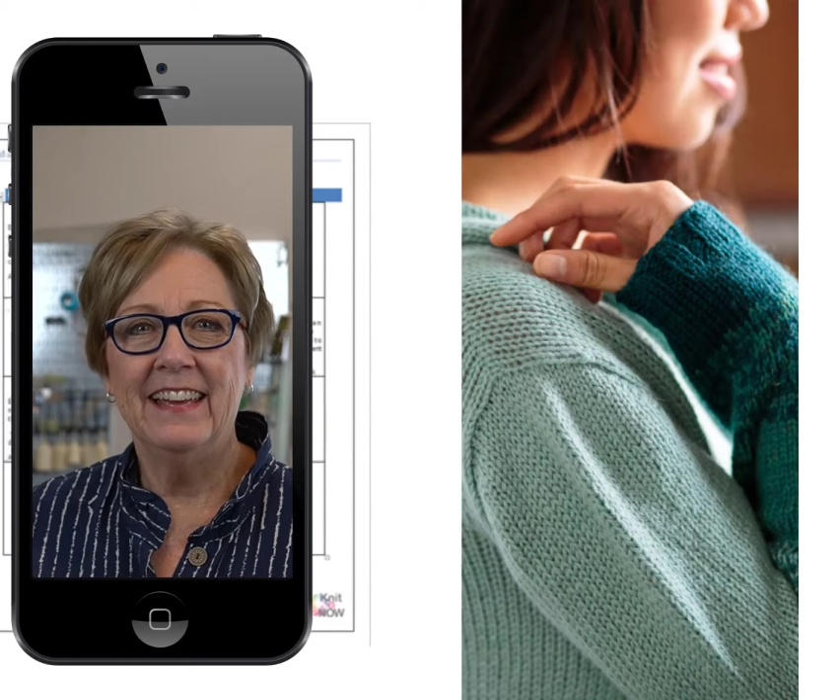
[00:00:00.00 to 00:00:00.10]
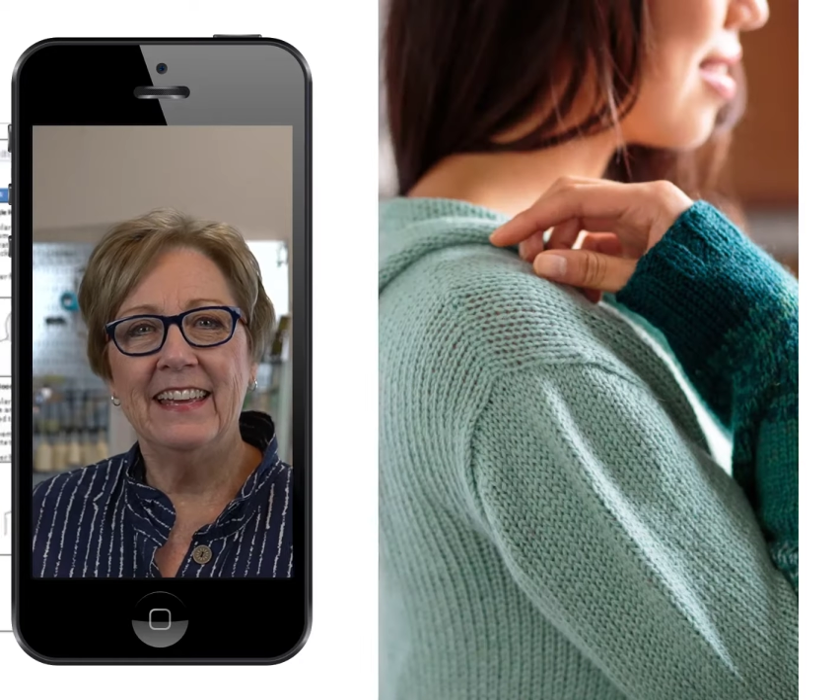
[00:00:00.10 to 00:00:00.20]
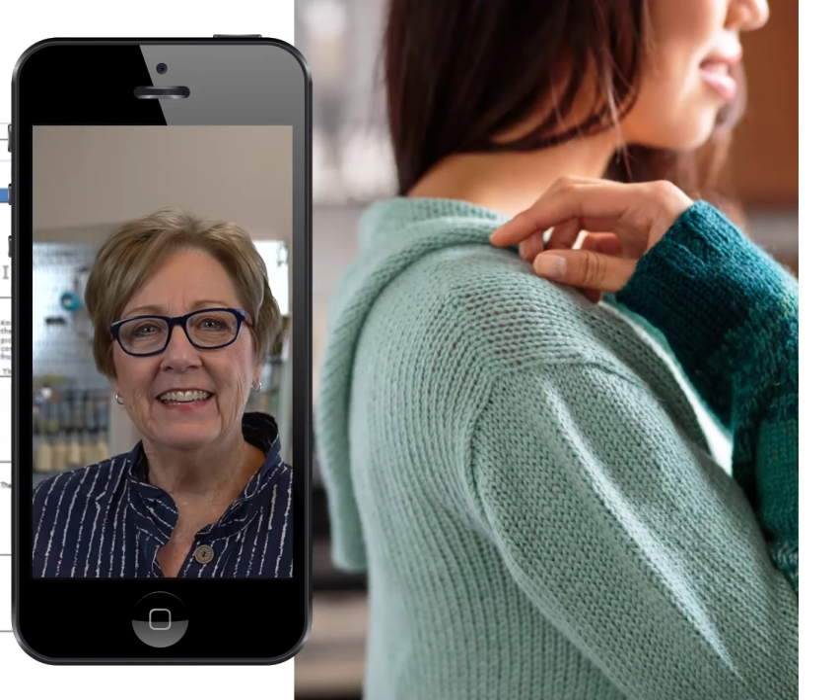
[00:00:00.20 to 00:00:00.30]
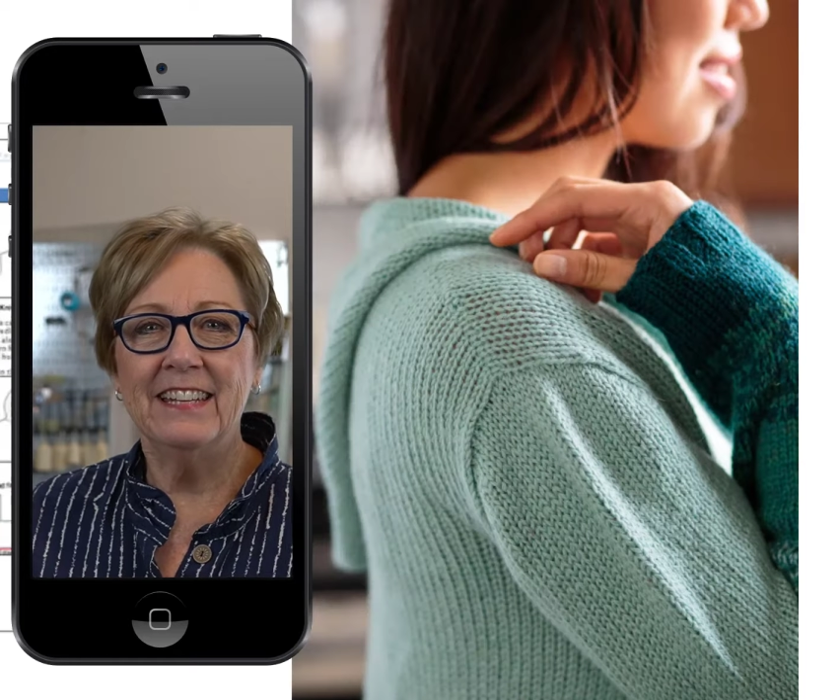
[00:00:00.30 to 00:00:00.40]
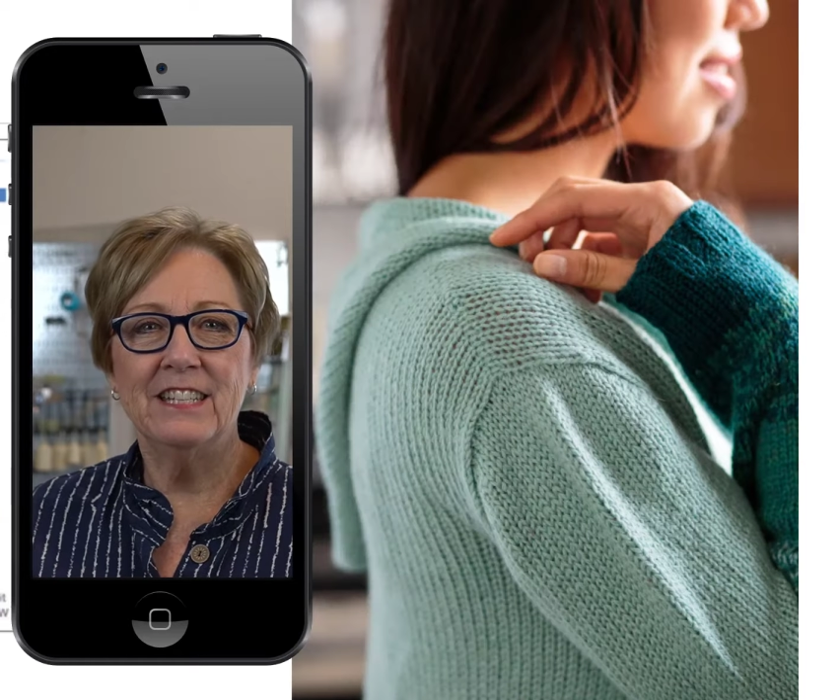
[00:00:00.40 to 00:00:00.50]

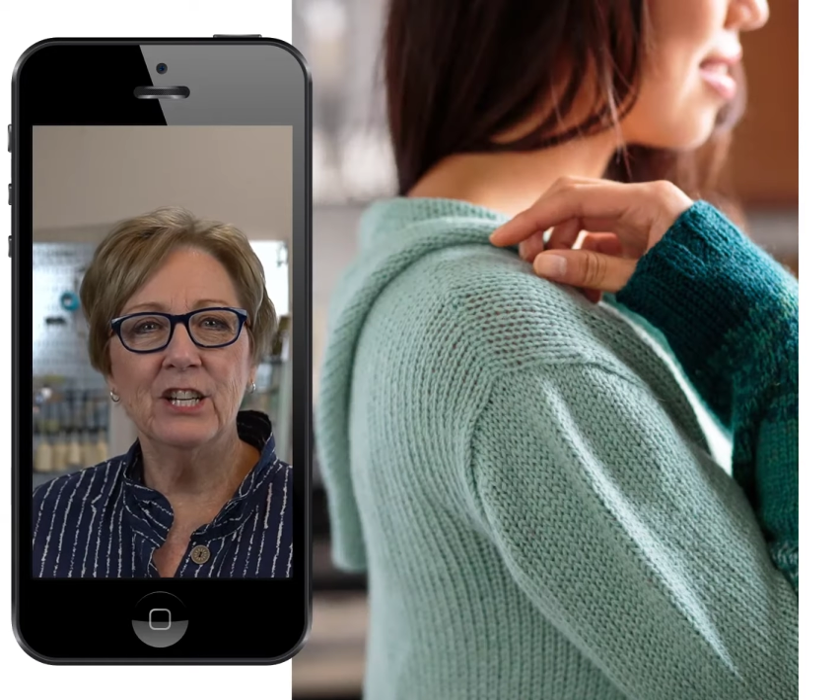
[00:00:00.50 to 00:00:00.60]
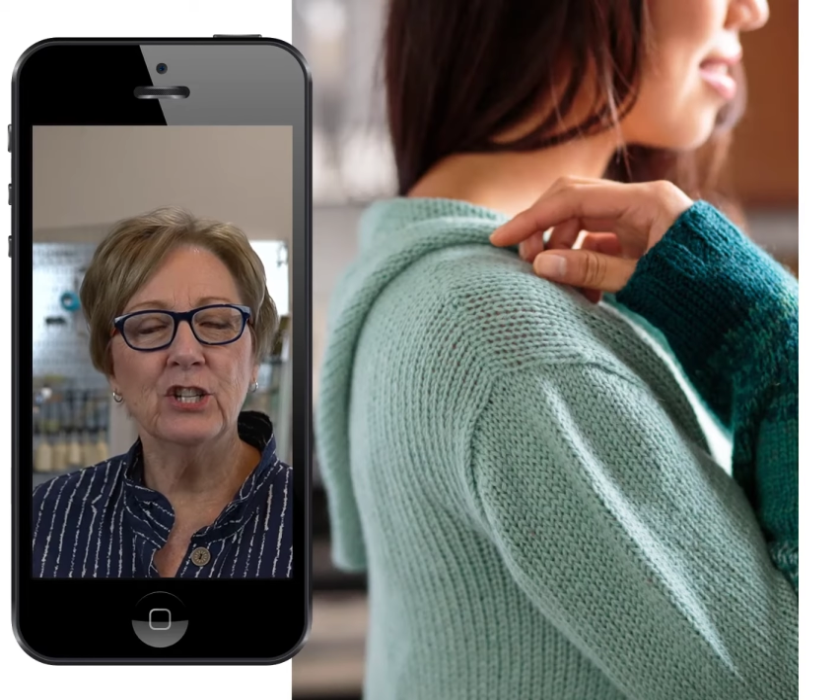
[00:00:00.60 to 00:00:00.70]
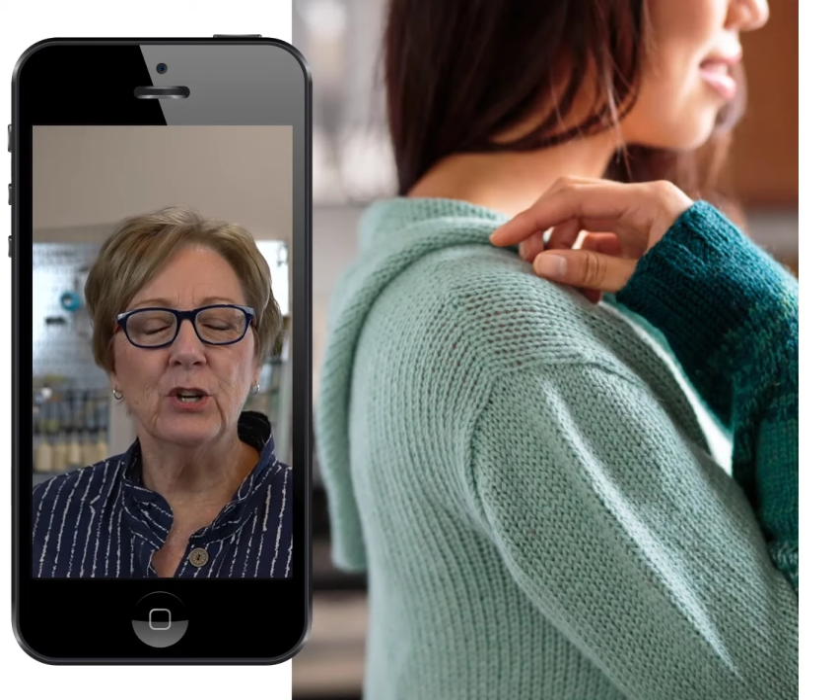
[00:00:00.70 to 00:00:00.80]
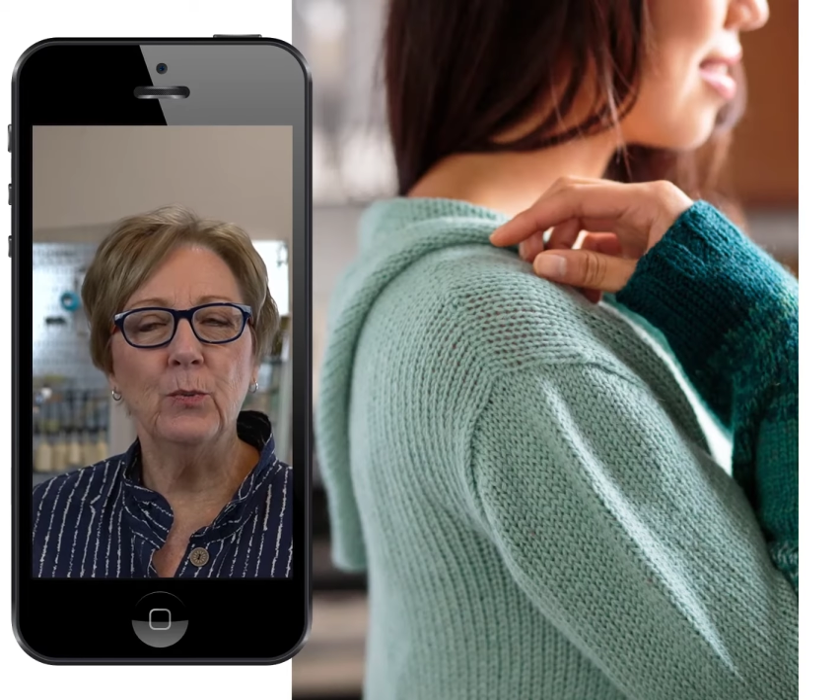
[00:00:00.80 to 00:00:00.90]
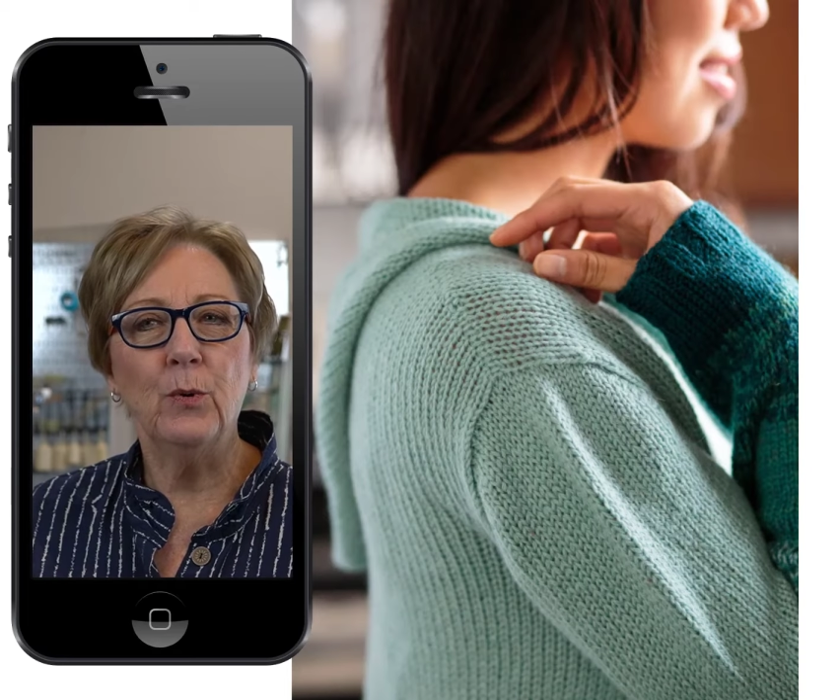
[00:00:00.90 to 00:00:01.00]
In
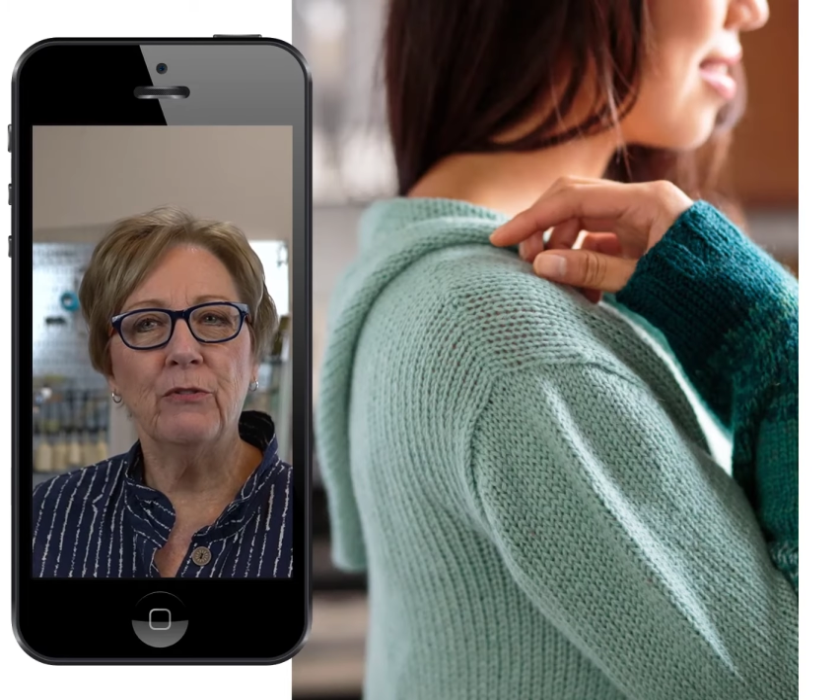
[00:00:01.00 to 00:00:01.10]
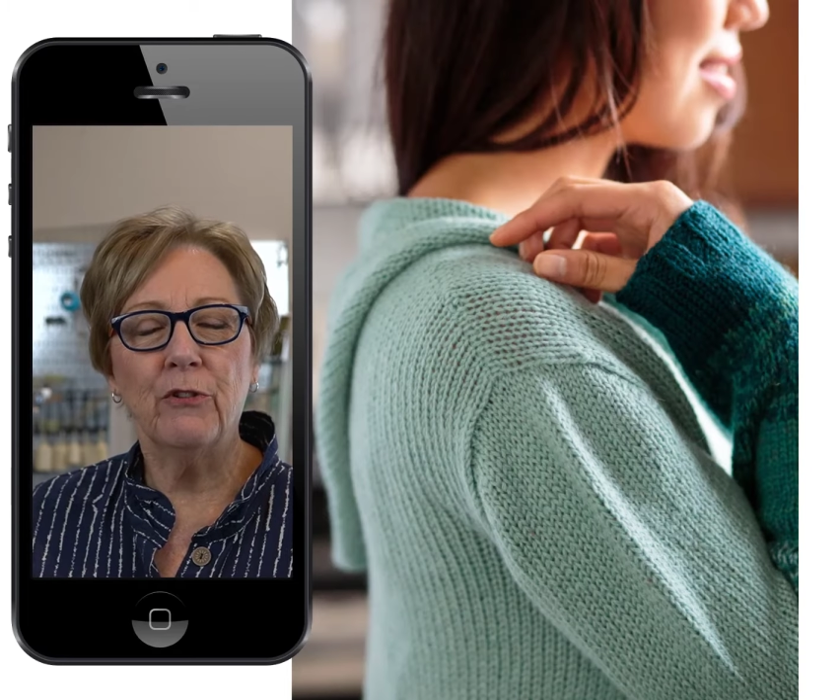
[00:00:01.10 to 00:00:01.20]
addition, we've